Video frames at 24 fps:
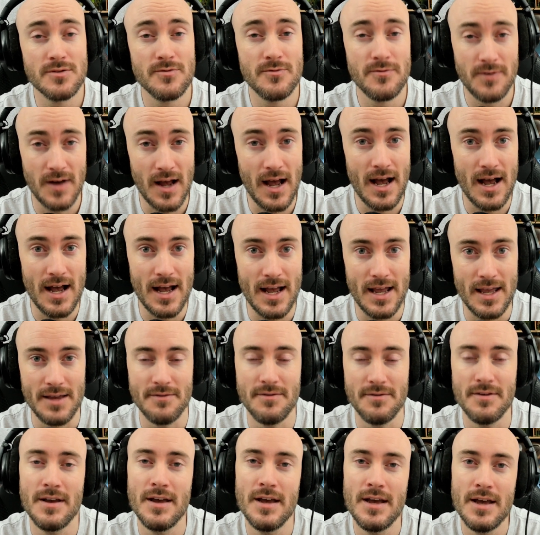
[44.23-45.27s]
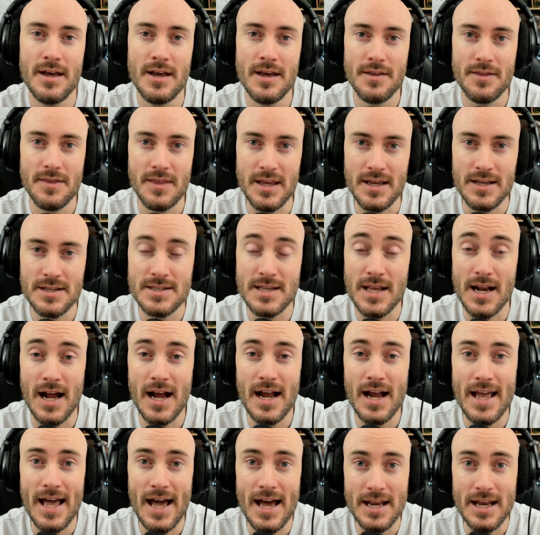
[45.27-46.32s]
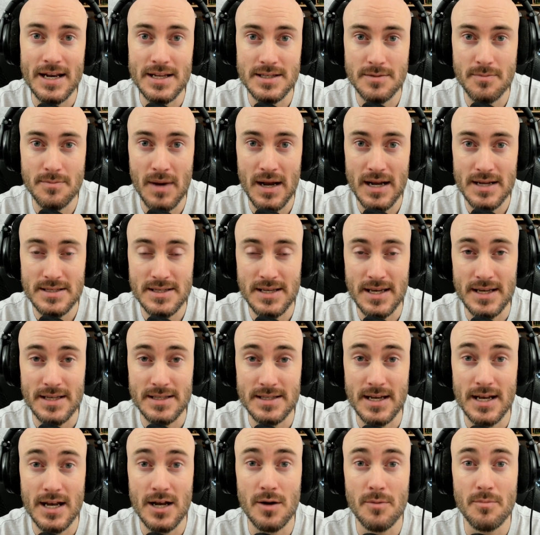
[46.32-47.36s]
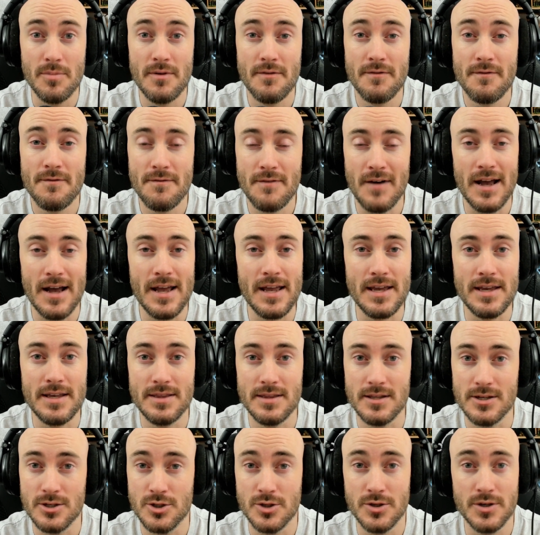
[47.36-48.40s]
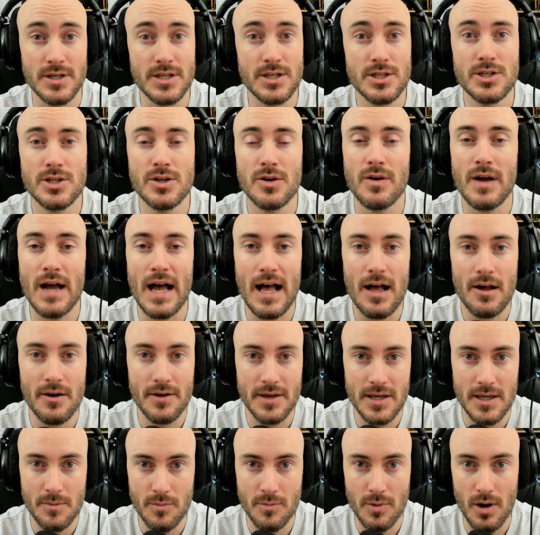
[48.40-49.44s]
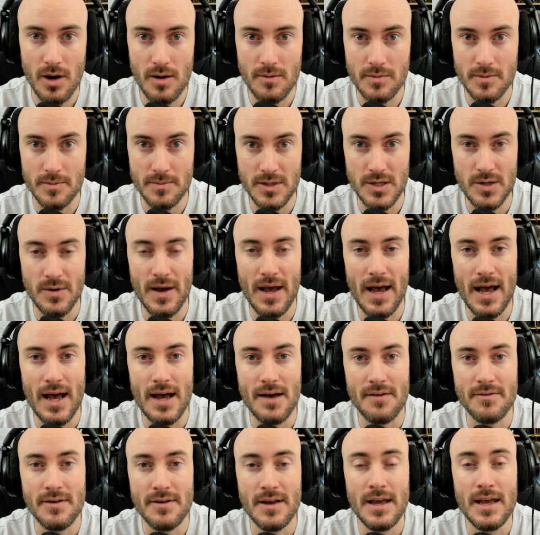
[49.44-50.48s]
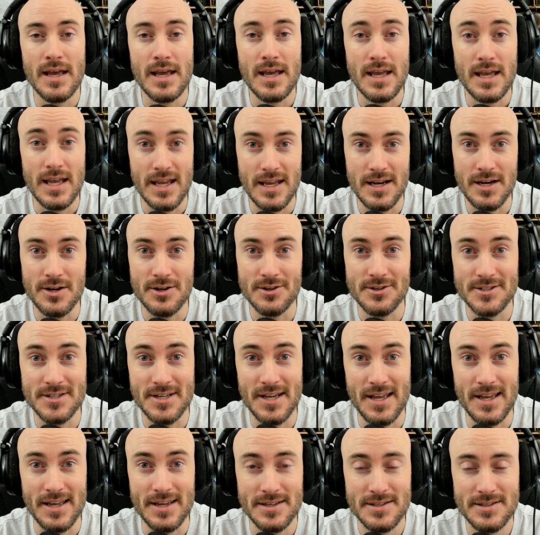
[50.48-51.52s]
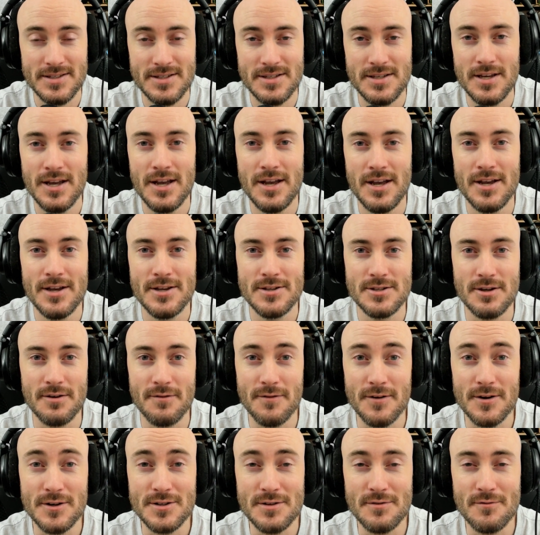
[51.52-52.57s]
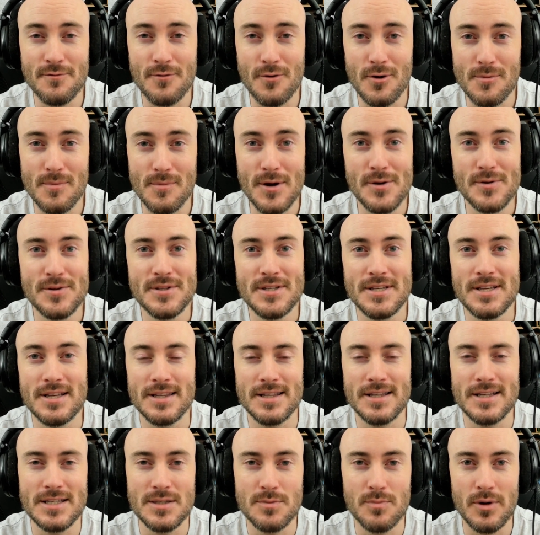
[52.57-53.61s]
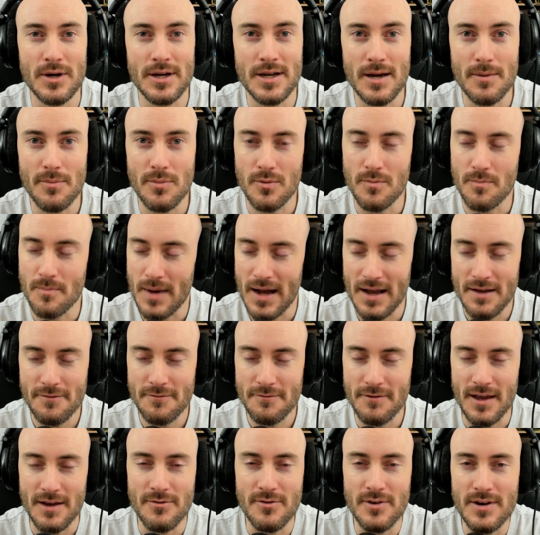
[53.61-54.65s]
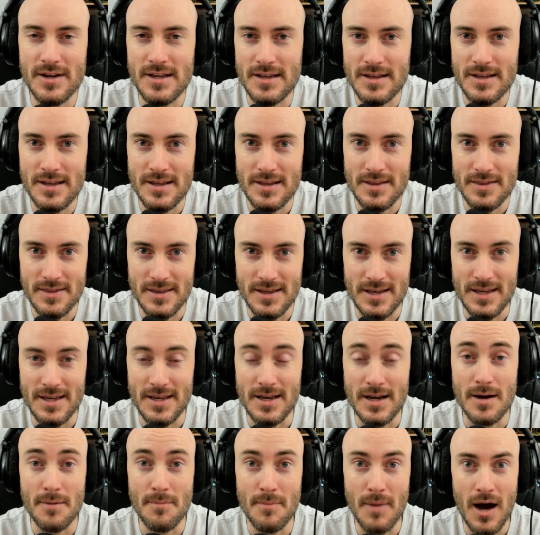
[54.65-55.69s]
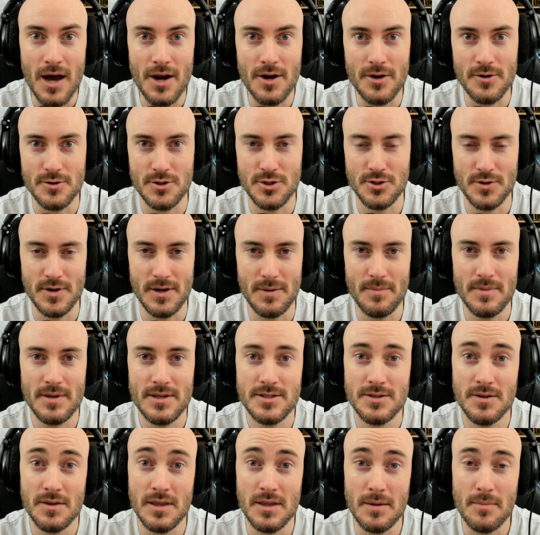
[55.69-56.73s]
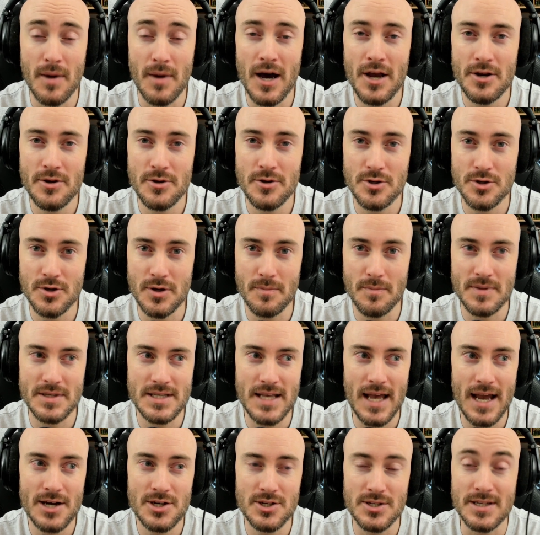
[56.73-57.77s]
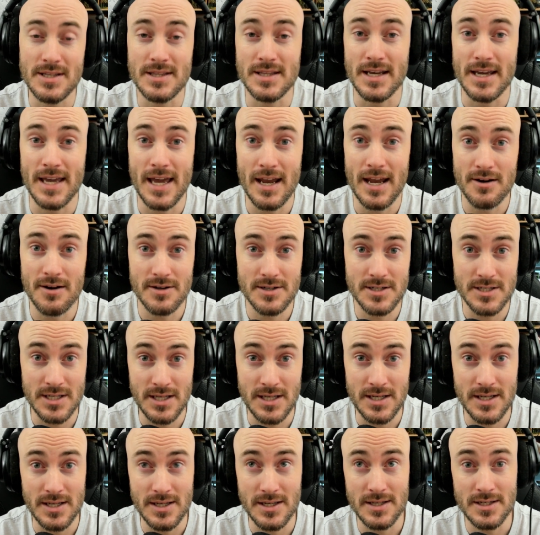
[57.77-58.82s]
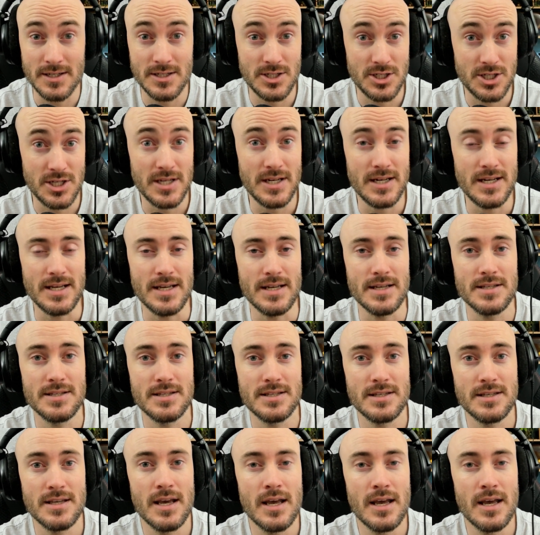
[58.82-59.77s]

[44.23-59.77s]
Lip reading: 5 things that I add into my tank to help fight the traditional algae problem you have in your tanks. So first and foremost, let's bring up my favorite, the Amano shrimp. So the Amano shrimp is actually in the Caridina genus,